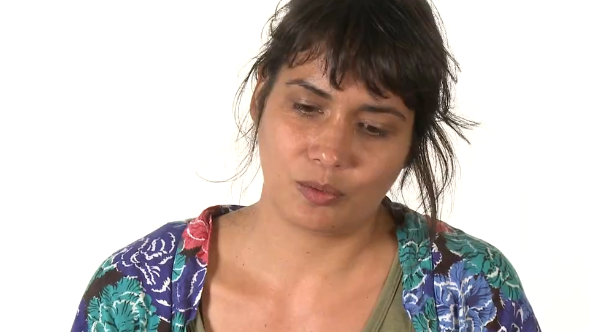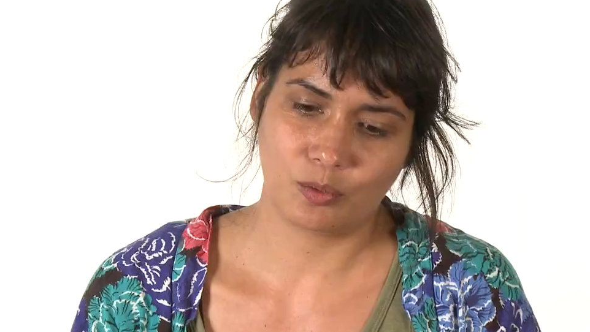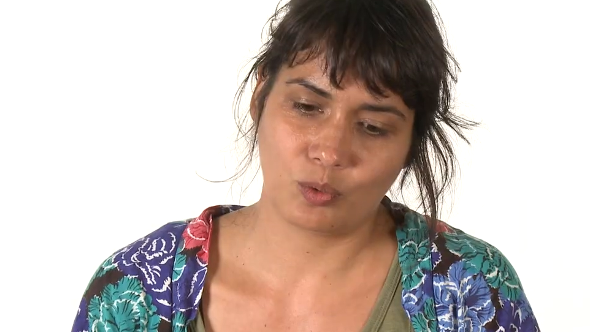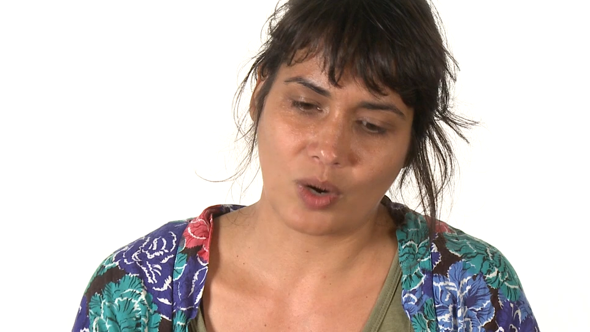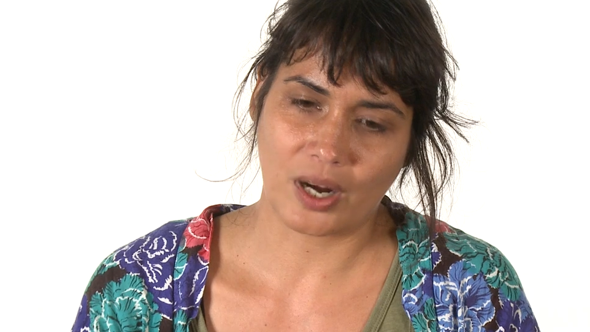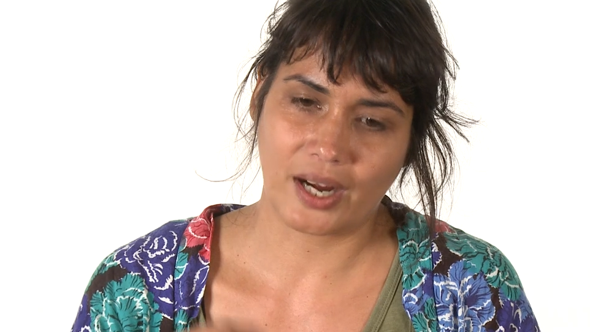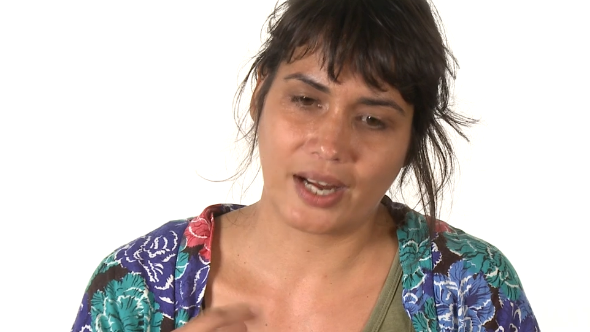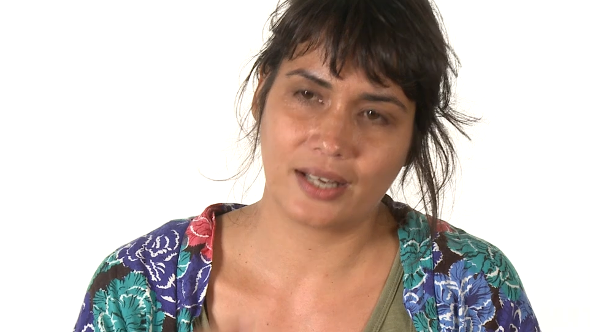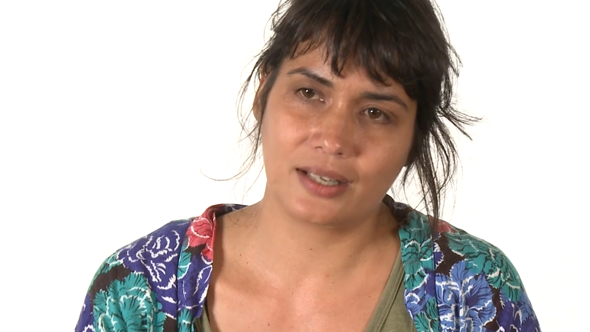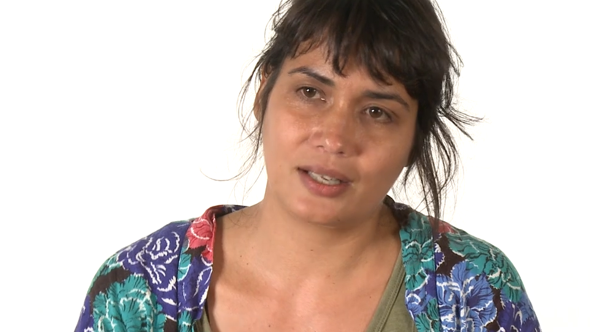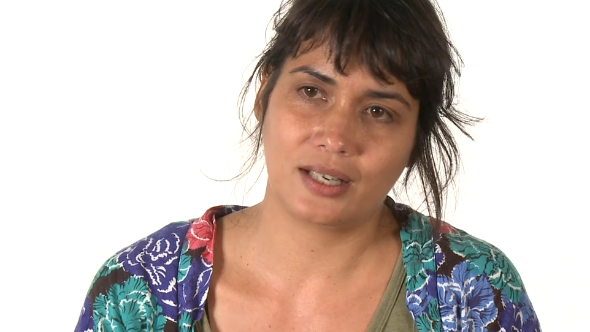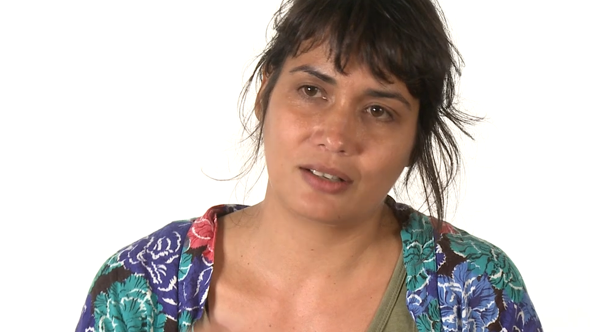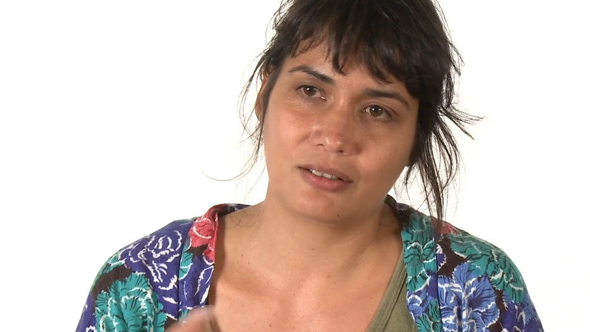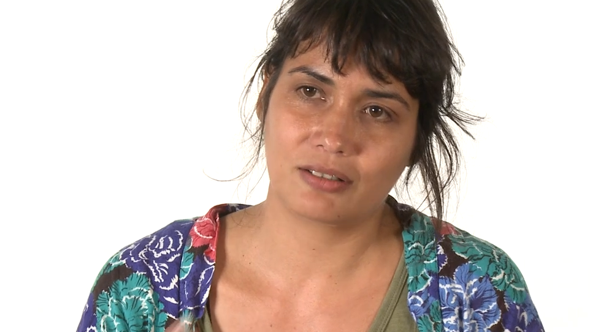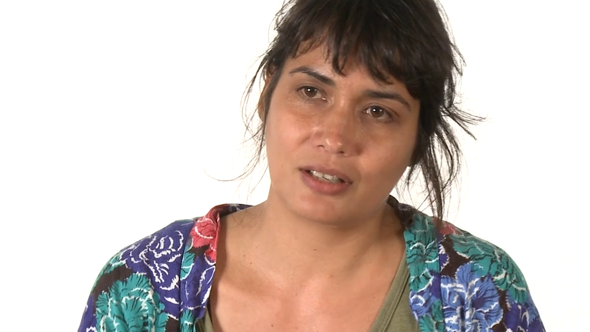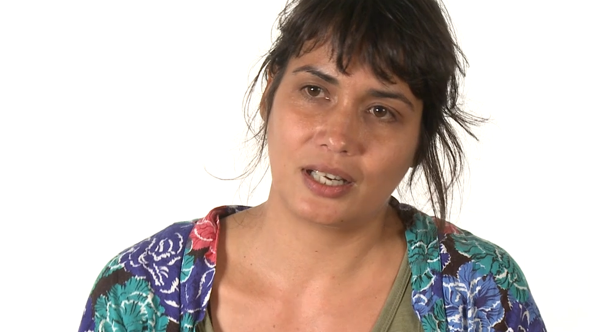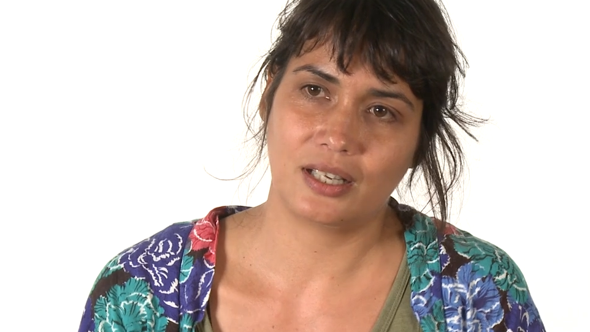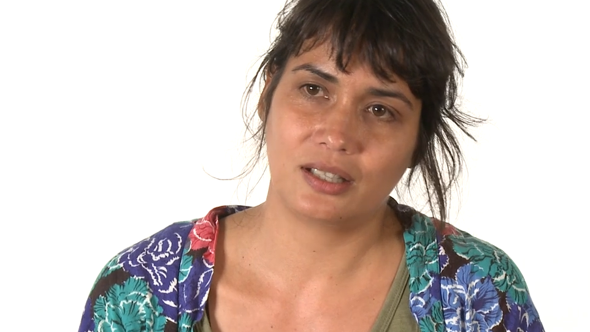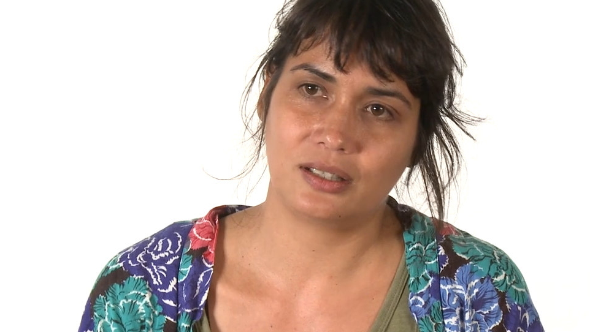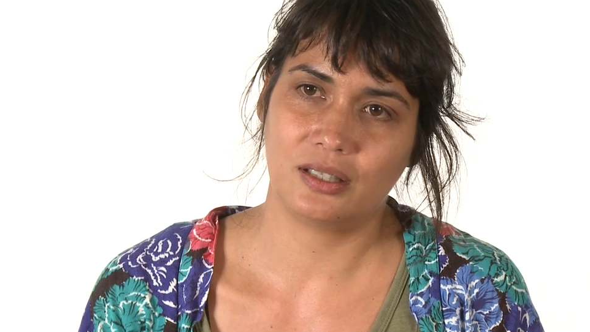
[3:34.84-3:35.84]
why they
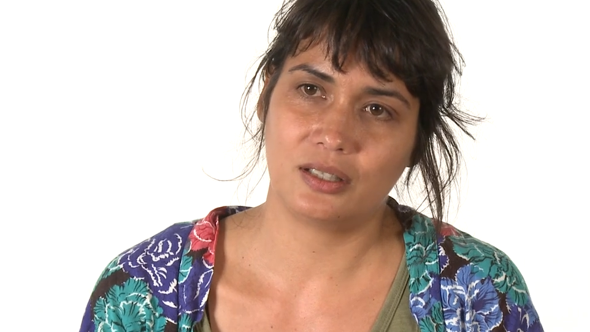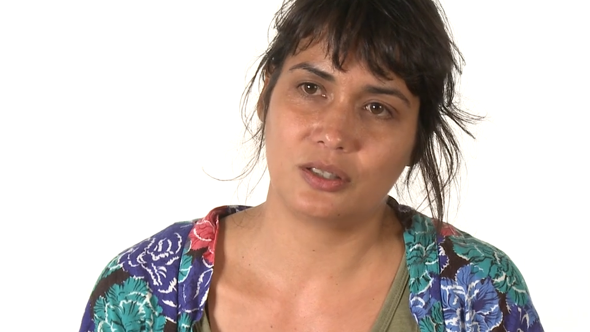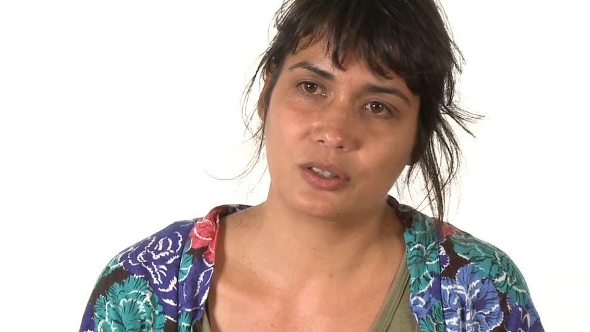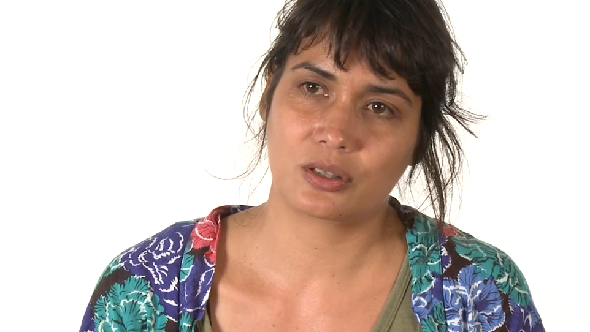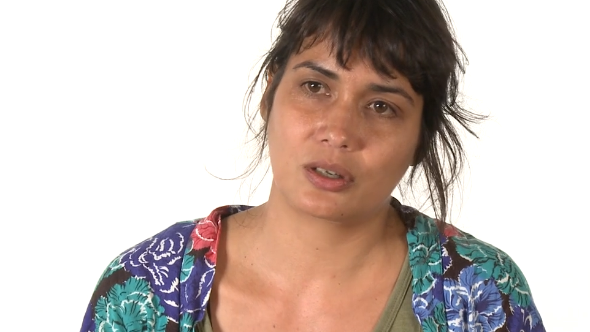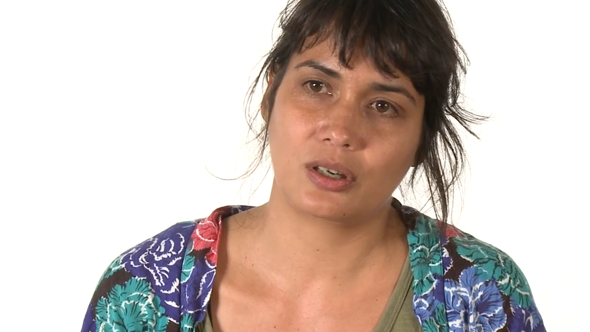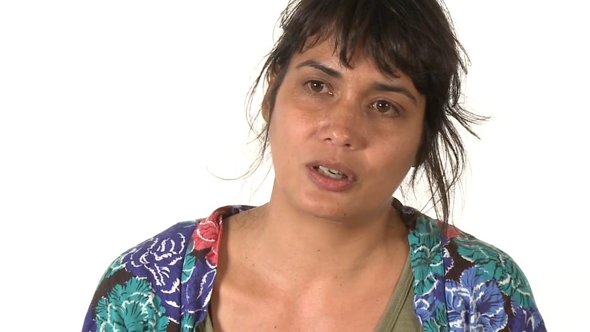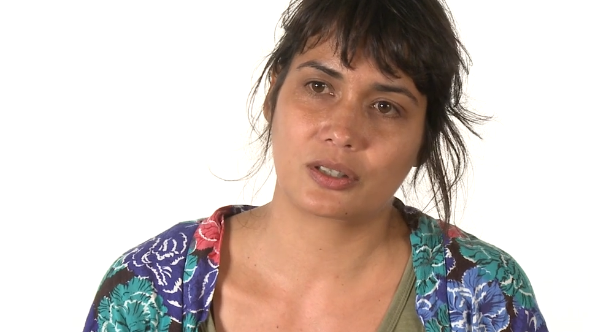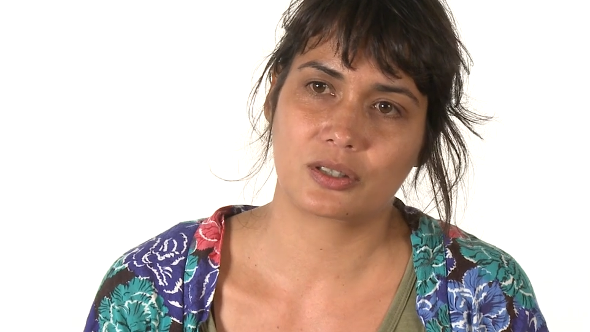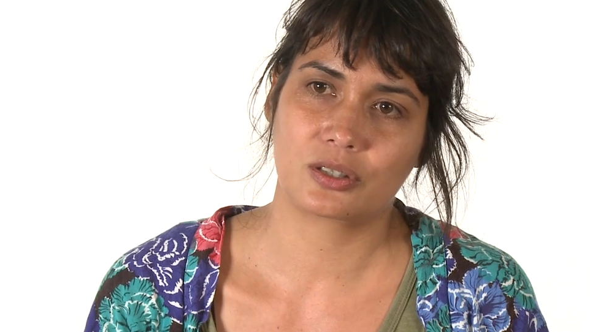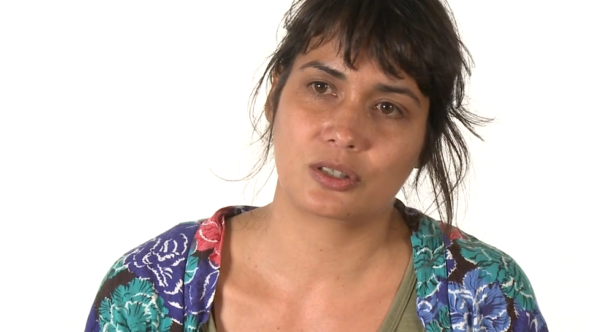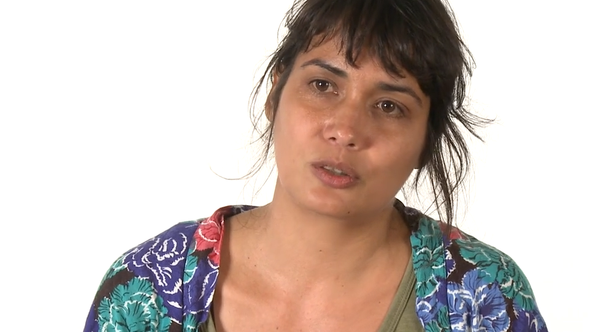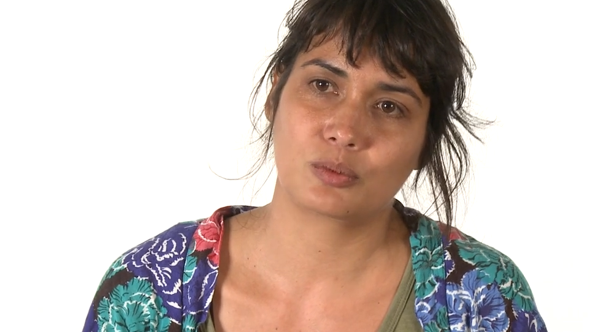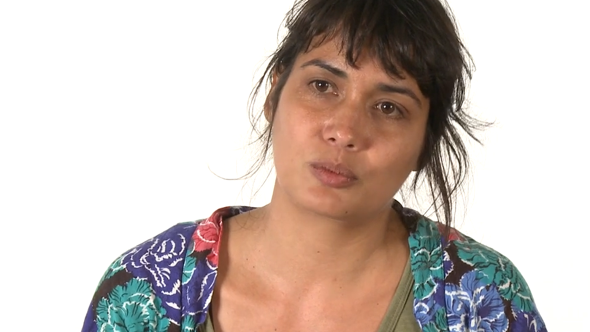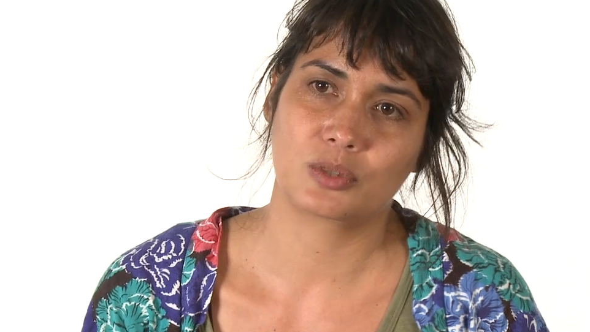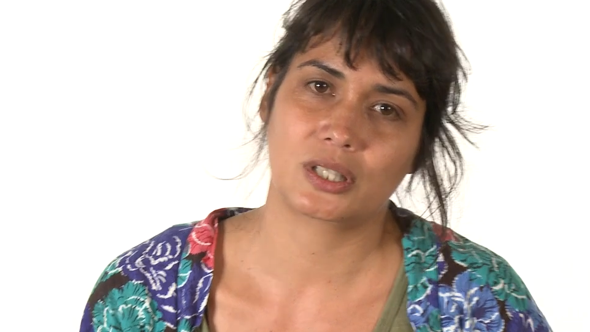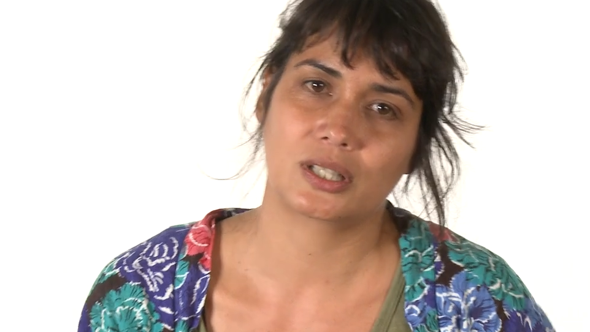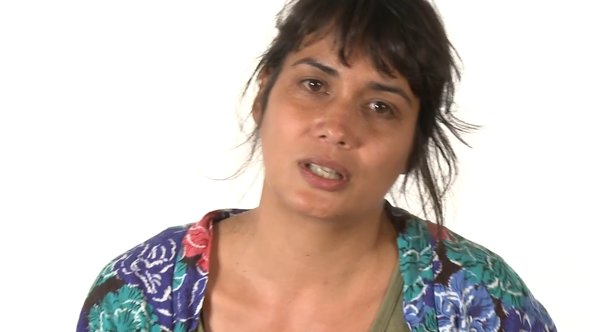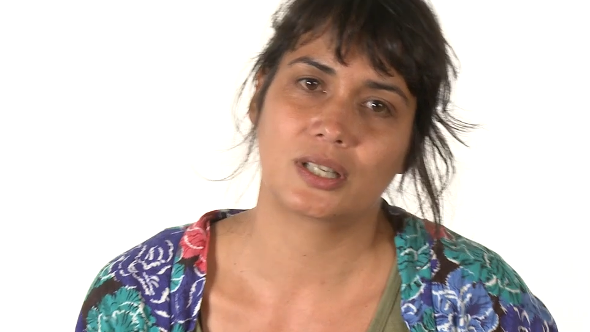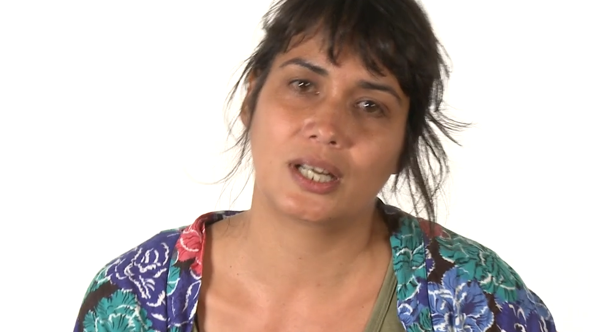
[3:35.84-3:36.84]
create these
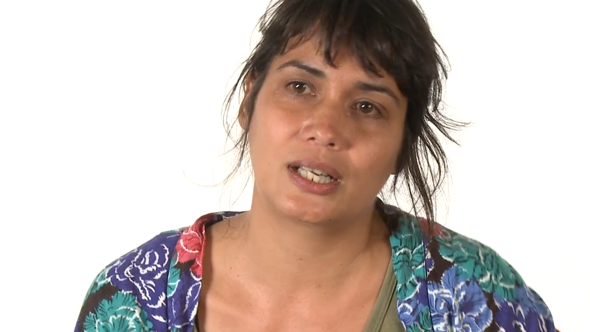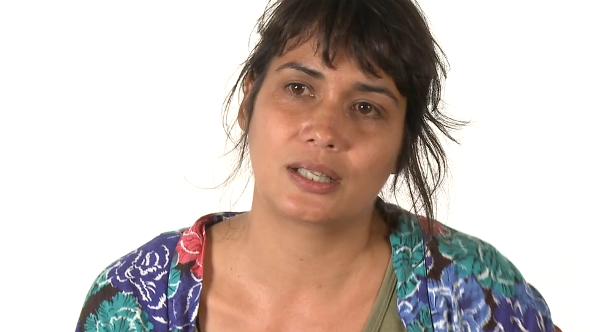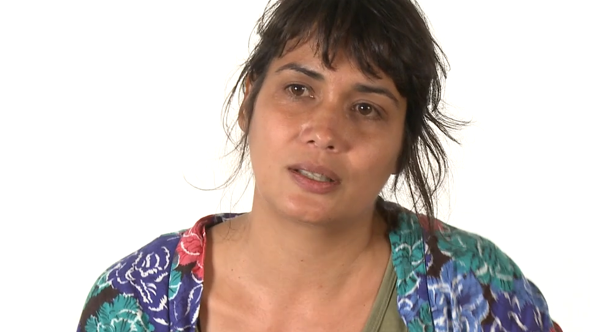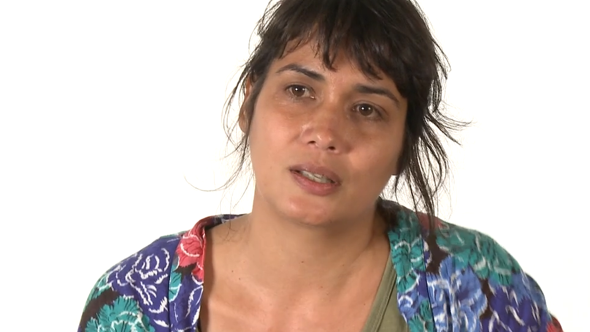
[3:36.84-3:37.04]
costumes, we